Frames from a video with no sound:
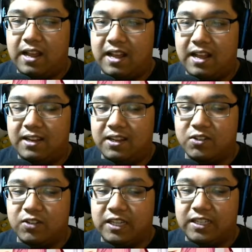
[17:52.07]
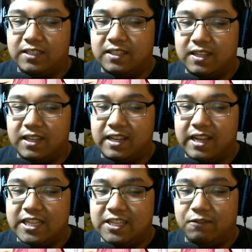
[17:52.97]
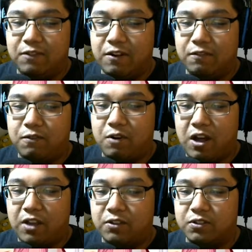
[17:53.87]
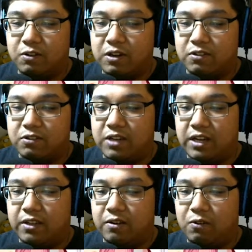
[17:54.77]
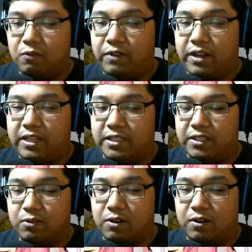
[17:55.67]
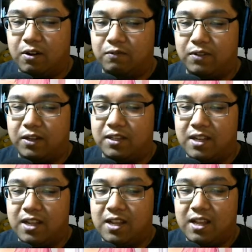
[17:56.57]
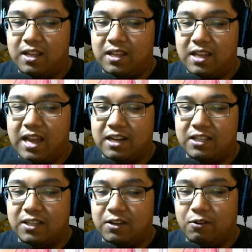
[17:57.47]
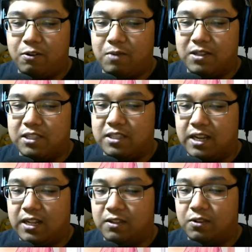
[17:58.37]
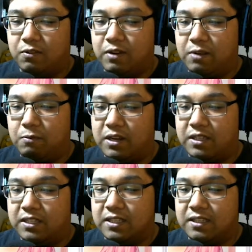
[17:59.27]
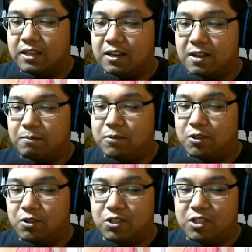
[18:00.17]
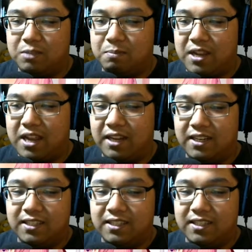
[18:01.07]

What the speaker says: I agree. It's unfair for others to interject their own feelings into our conflict. Yeah, unless Sayori wants to tell Yuri what a stuck-up jerk she's being.